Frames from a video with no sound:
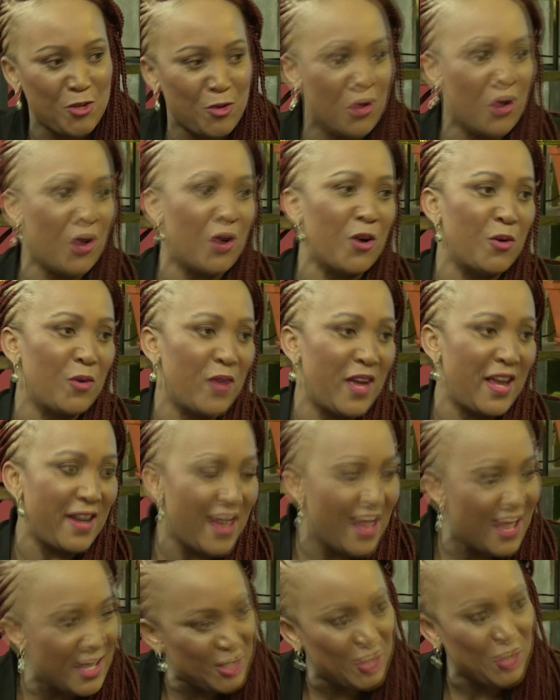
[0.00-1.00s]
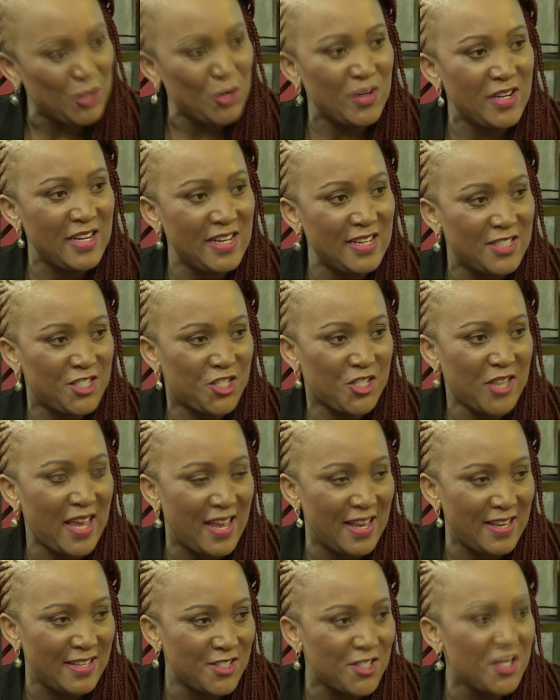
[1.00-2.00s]
as you go and as your
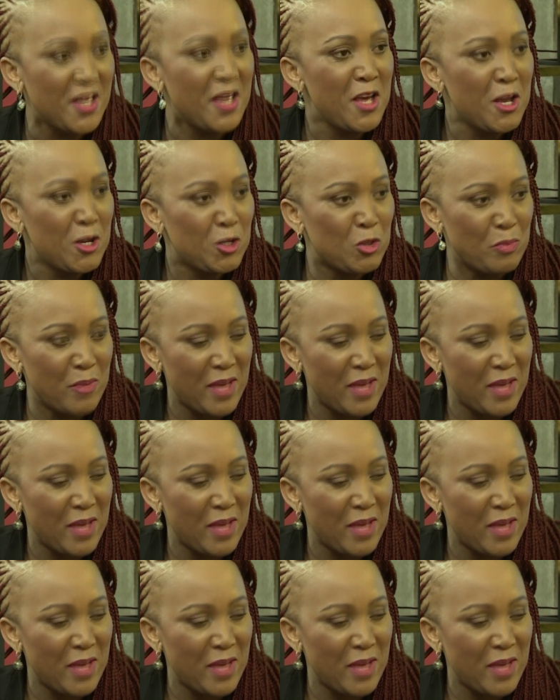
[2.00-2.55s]
needs change